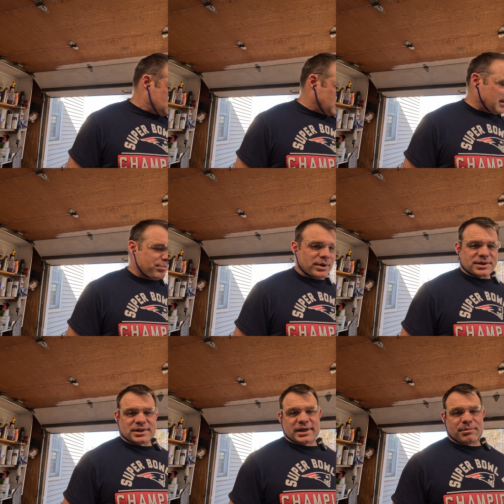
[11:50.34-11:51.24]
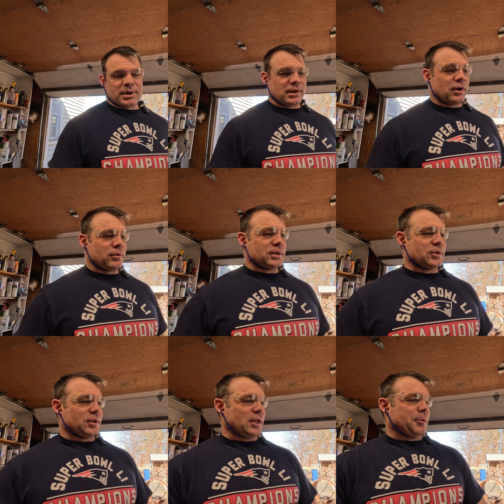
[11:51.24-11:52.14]
I personally have been going
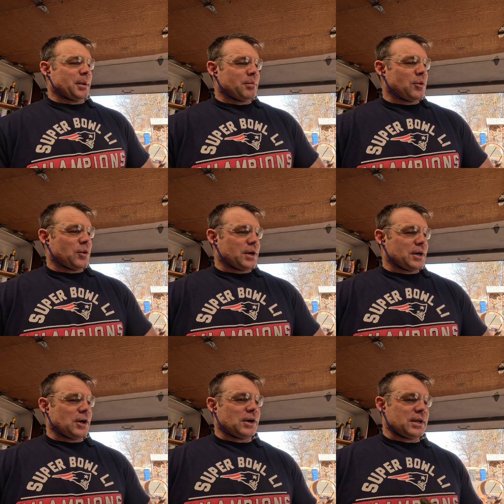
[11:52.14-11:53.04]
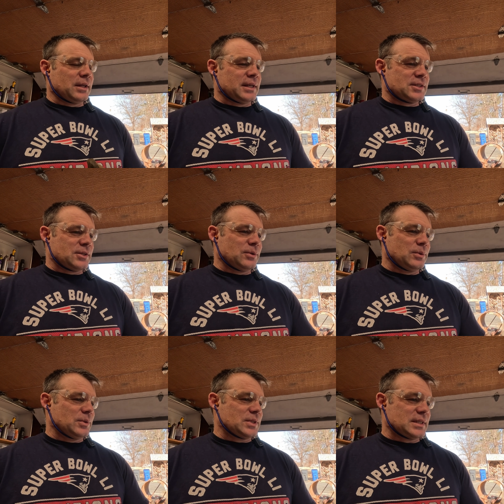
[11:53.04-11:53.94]
to a little bit more Hercules
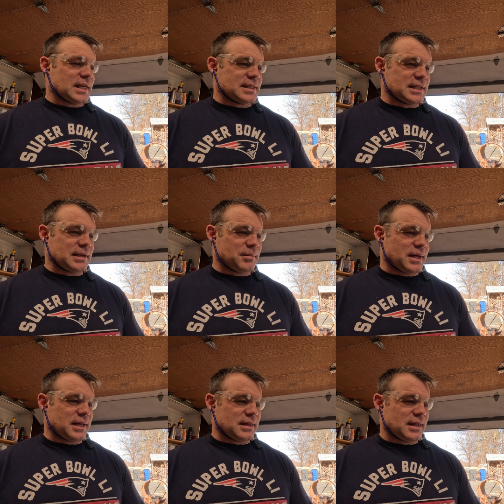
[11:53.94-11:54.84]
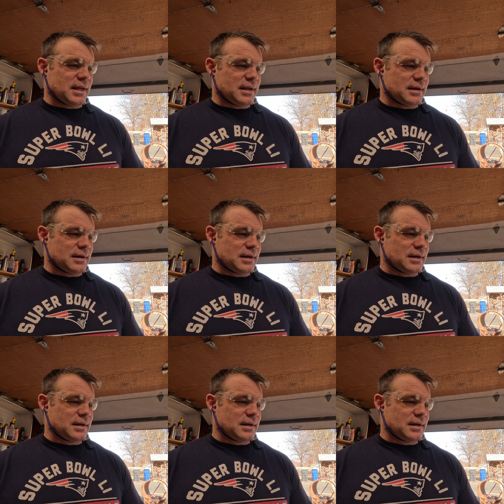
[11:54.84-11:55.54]
tools because they seem like they are,